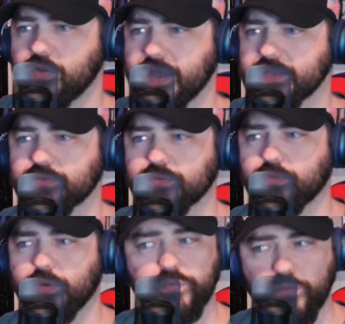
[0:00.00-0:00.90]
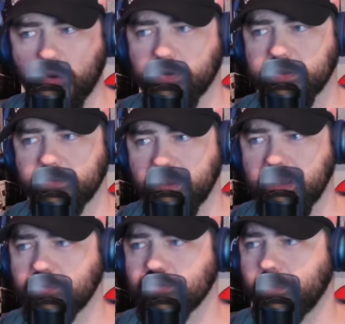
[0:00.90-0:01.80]
has rewarded
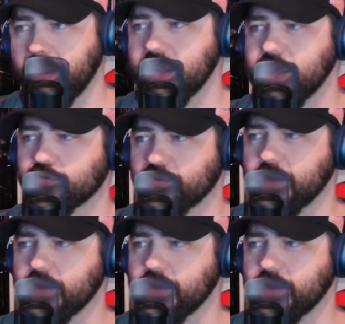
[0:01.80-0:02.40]
me with many great